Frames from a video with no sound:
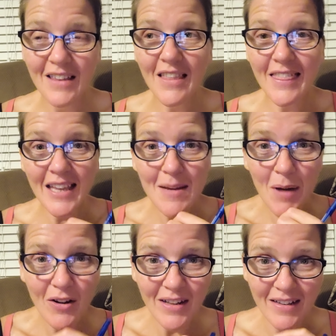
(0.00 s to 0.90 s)
The thing
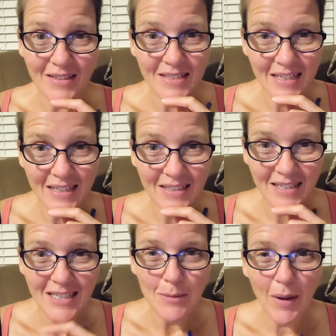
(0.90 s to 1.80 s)
about it is
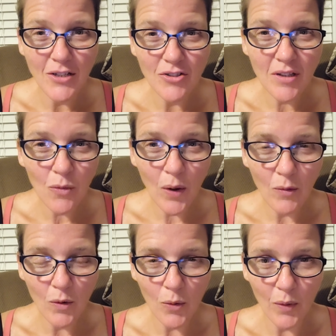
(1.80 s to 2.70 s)
especially
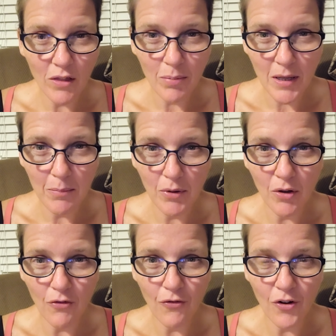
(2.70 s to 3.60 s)
when we're with
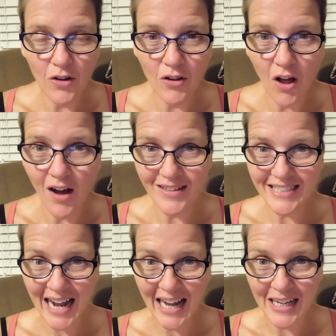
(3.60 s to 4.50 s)
people for a long
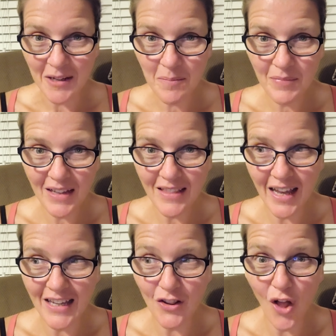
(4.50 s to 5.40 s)
time,
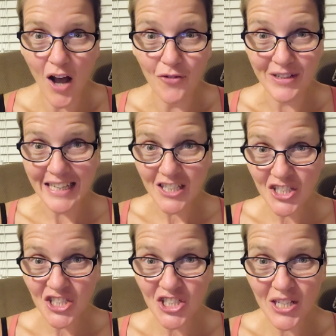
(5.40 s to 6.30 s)
like long
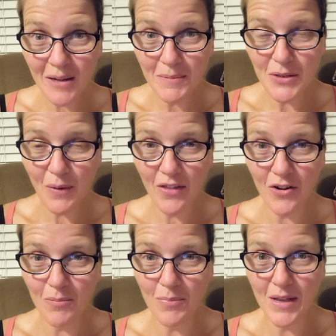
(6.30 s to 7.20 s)
relationships,
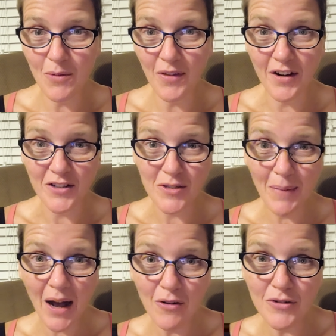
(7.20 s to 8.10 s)
whether it be with our
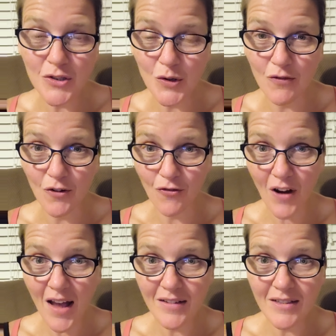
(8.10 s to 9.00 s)
spouse or for
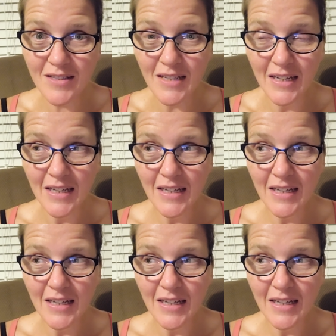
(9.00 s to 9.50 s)
friends,